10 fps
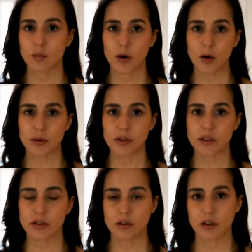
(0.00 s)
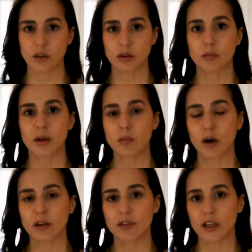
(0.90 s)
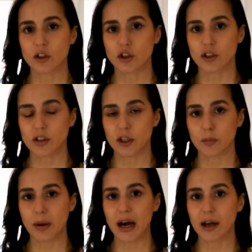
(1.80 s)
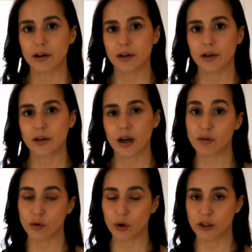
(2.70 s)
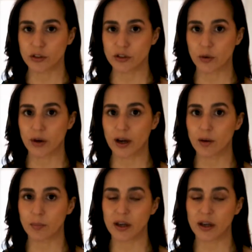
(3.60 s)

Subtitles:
properly so that you can make modifications to your pattern before you sew it up,